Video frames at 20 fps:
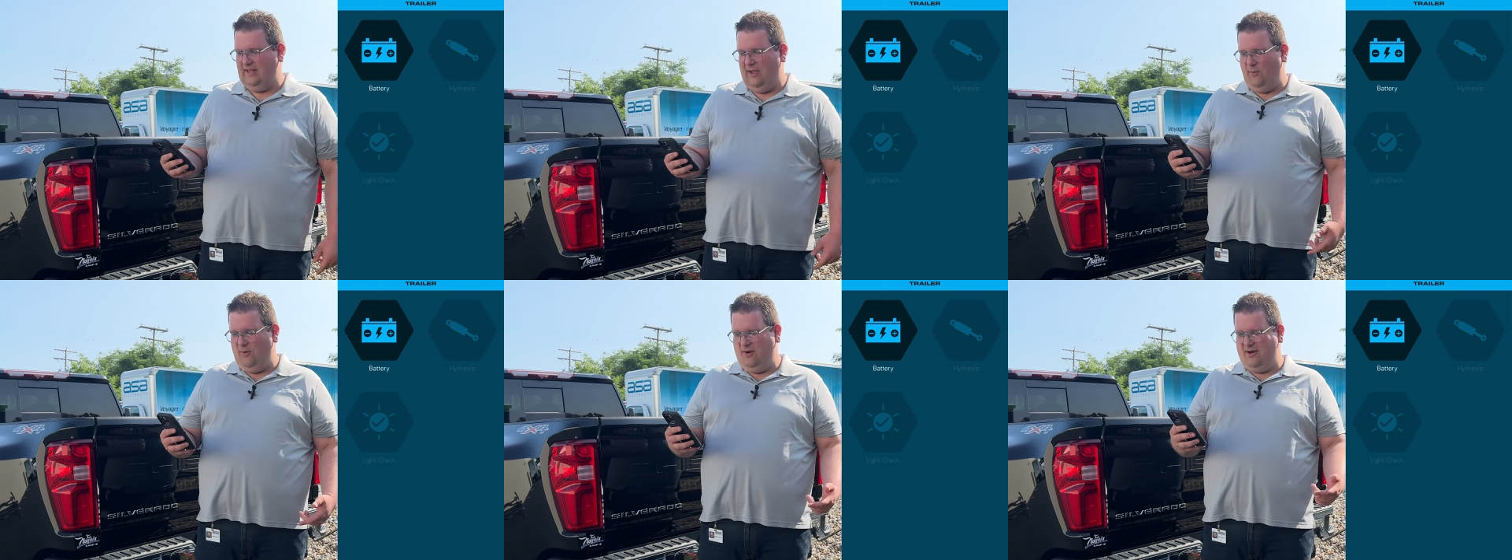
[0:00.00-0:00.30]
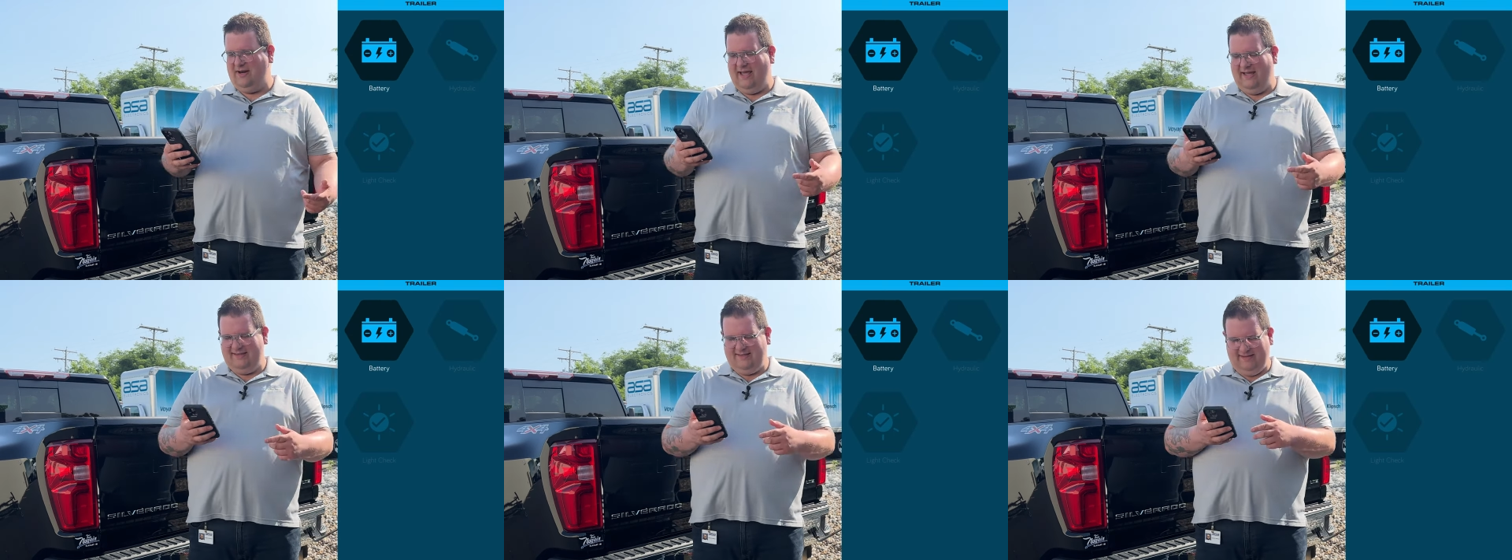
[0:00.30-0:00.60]
and we're
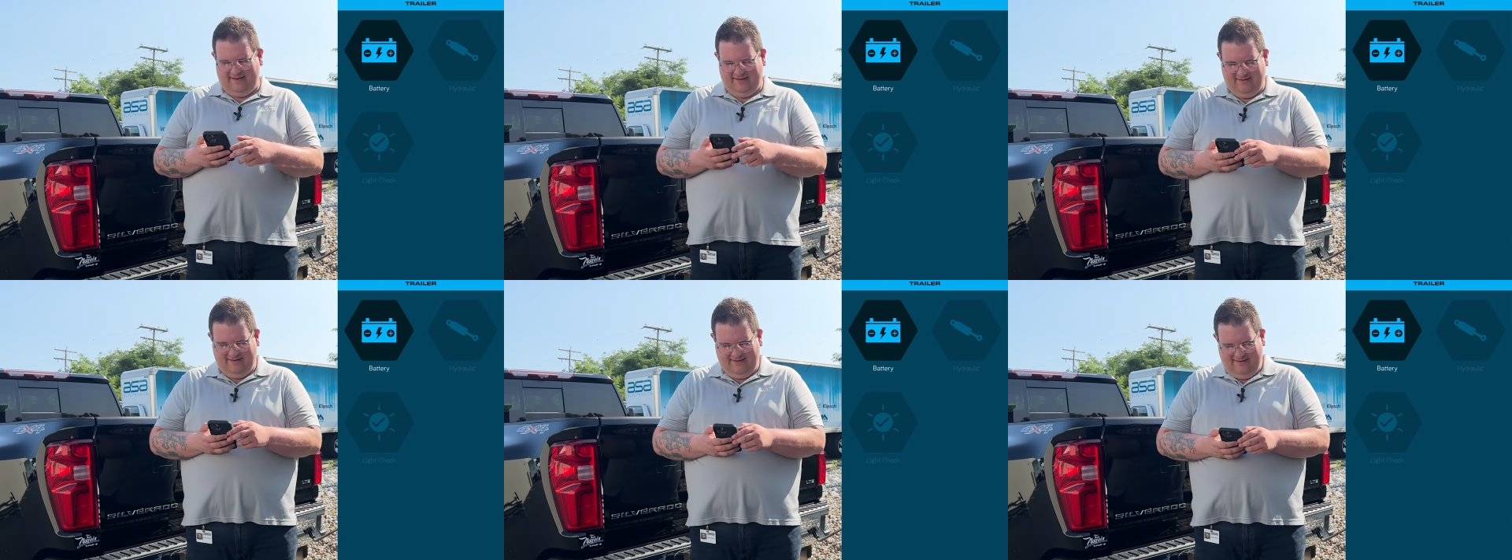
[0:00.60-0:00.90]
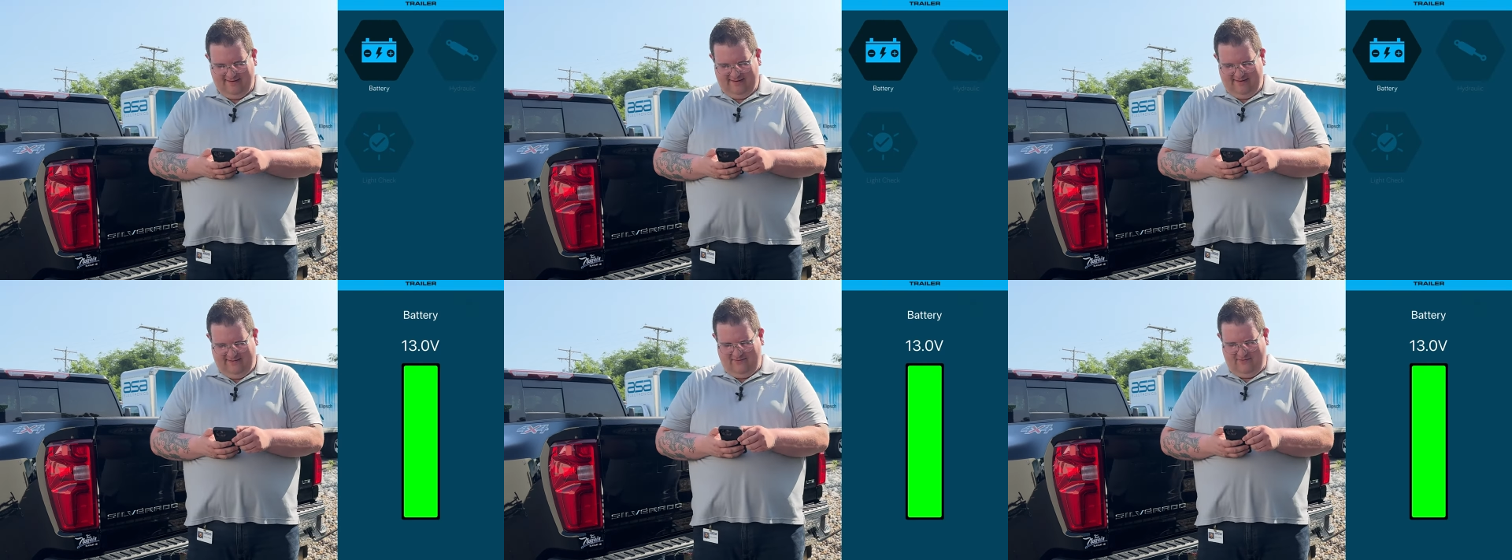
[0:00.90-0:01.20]
connected.
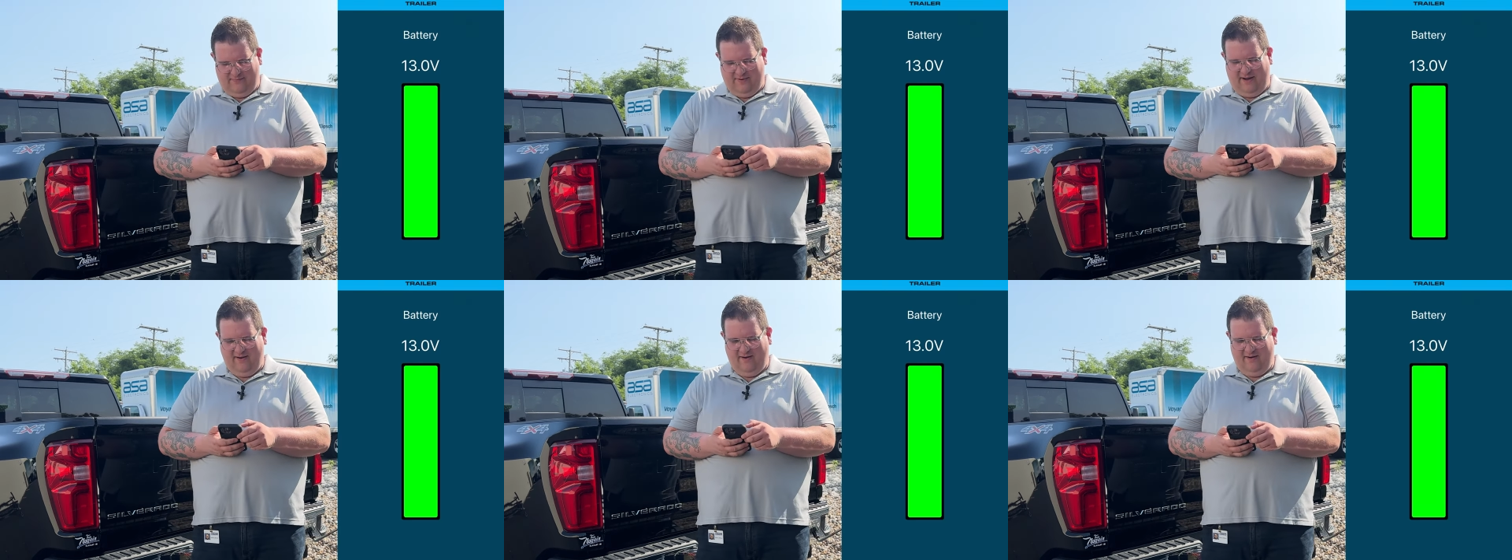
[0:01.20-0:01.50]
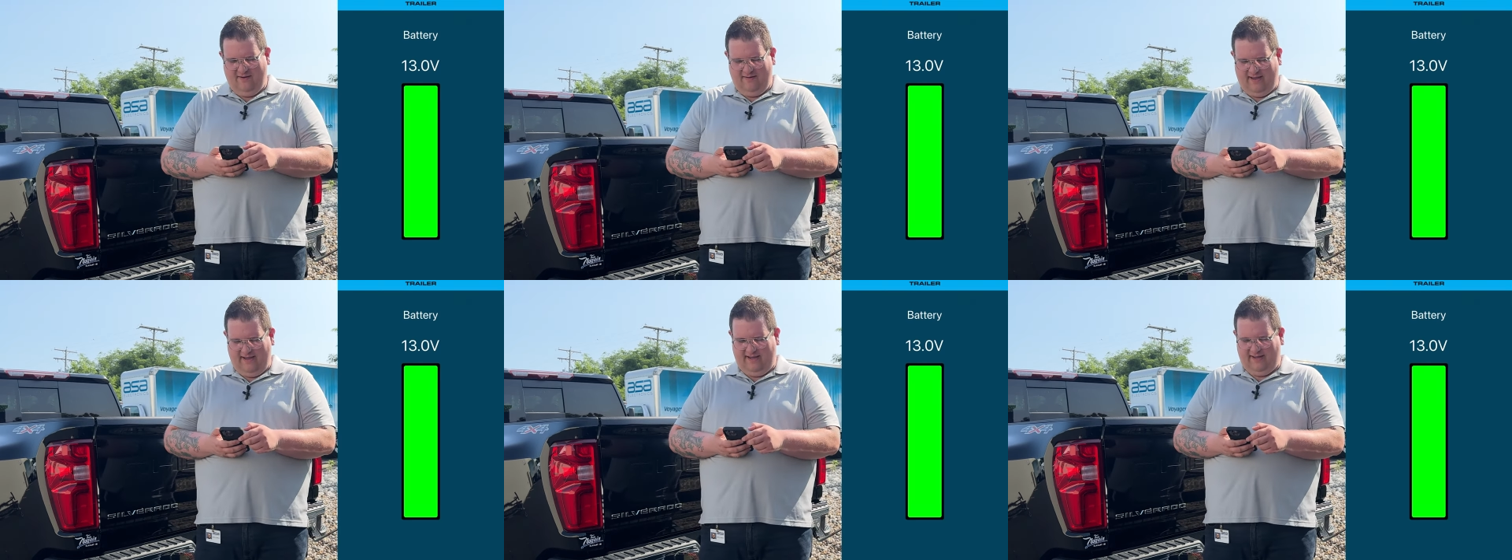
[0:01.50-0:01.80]
From
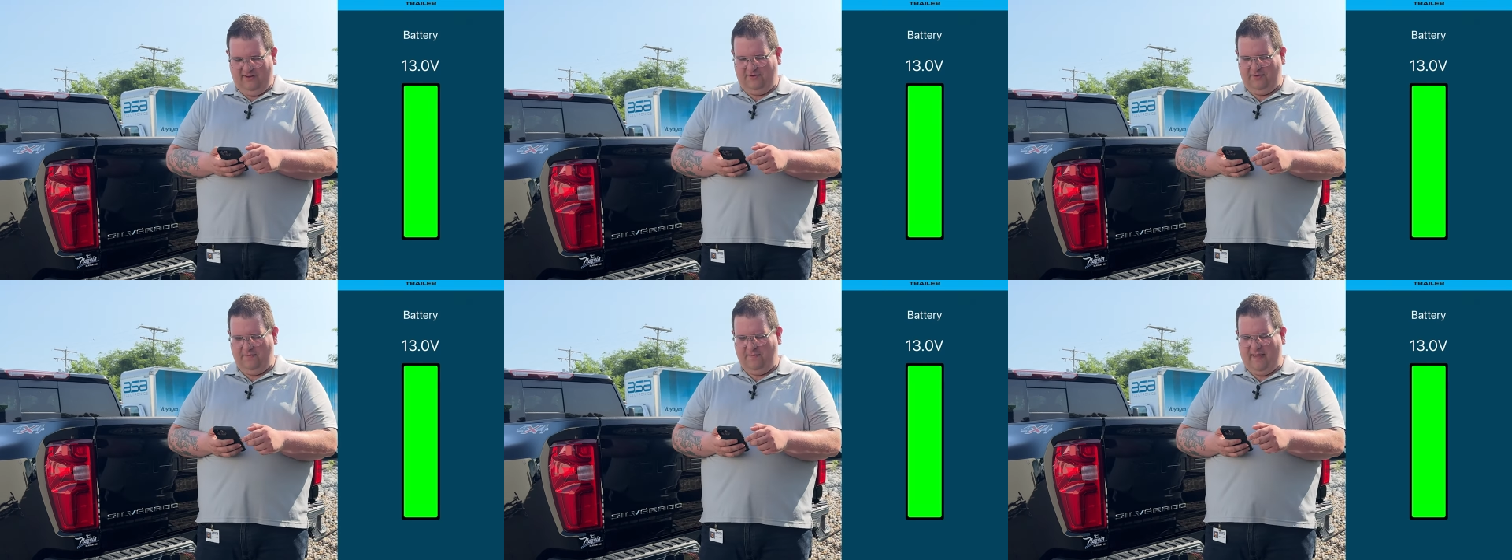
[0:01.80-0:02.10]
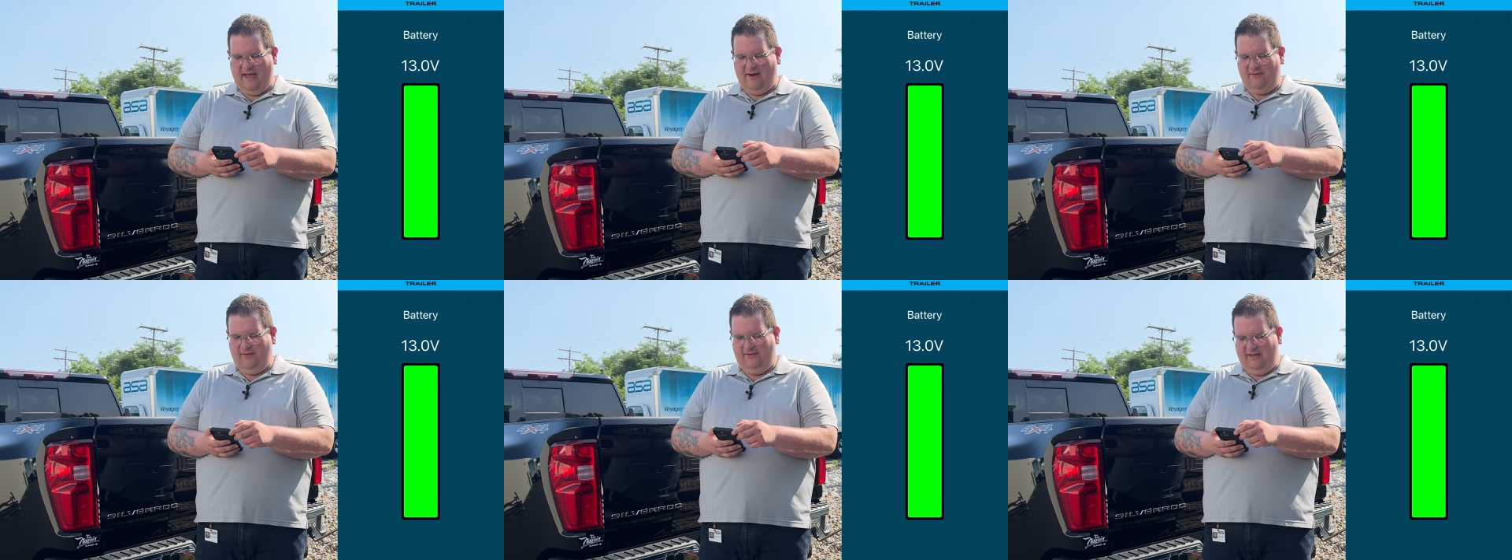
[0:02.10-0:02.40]
here, I can look at the
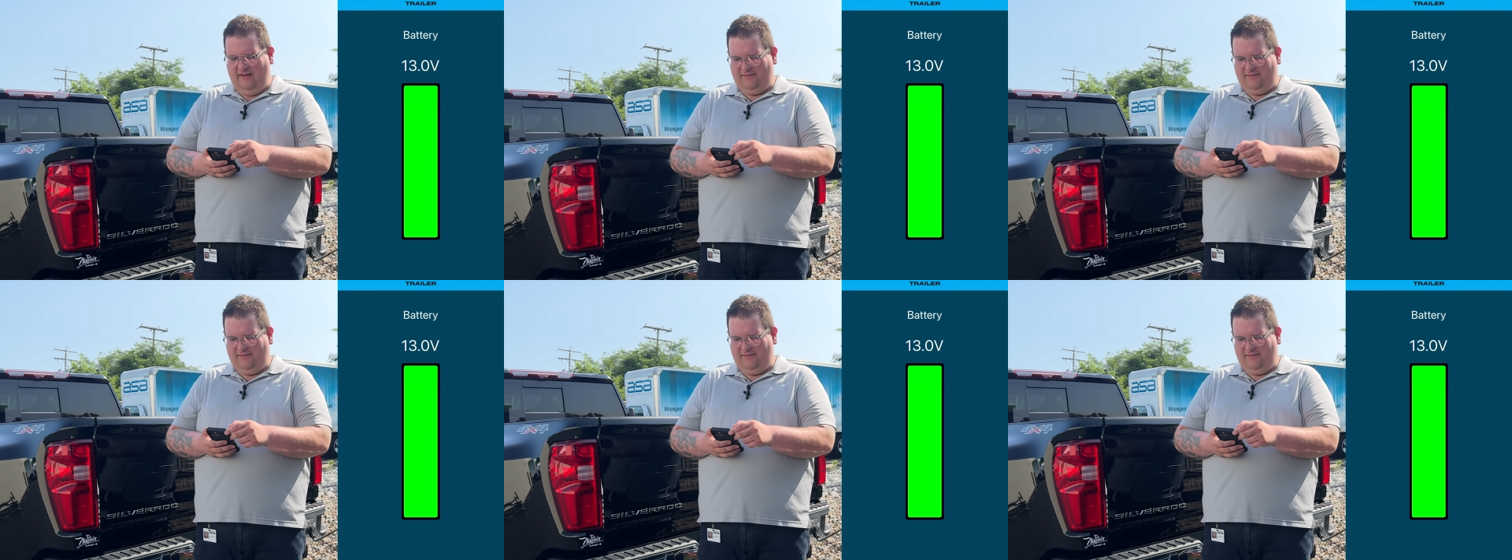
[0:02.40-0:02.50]
battery